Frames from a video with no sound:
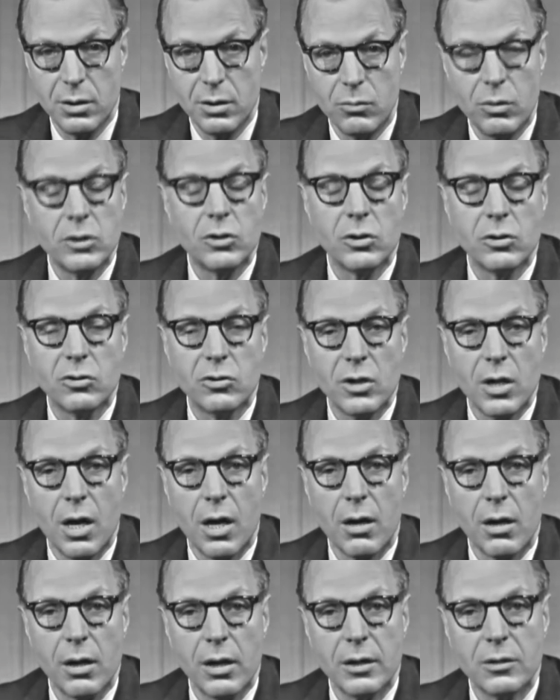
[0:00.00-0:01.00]
Richard C.
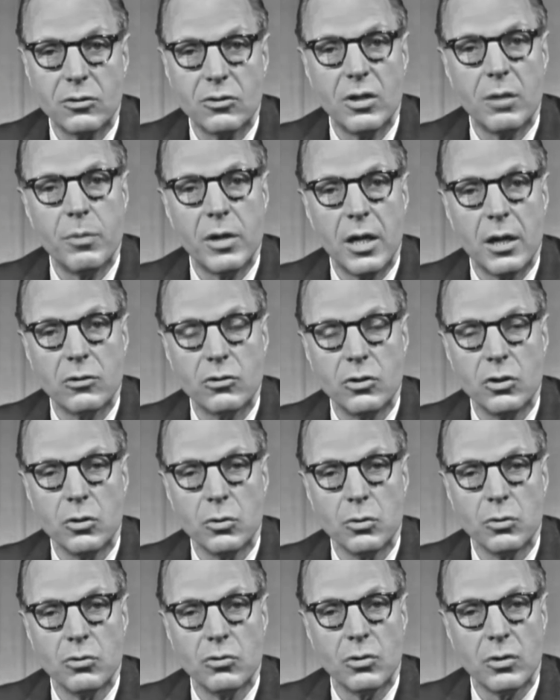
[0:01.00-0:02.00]
Hottelet, CBS
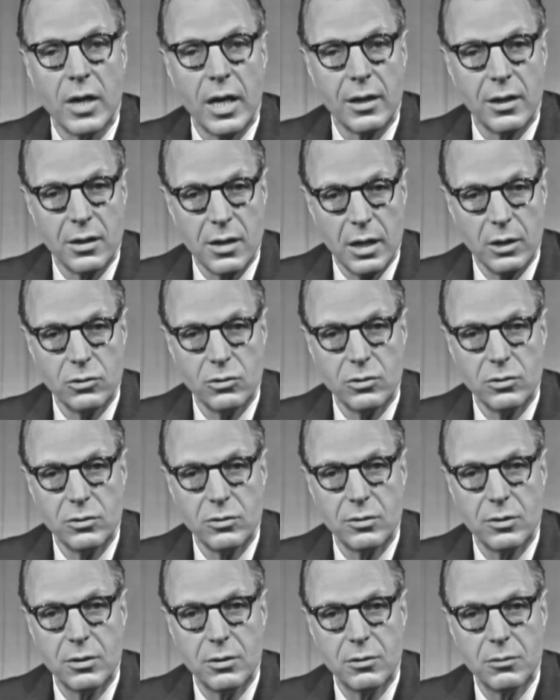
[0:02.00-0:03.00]
News, United Nations.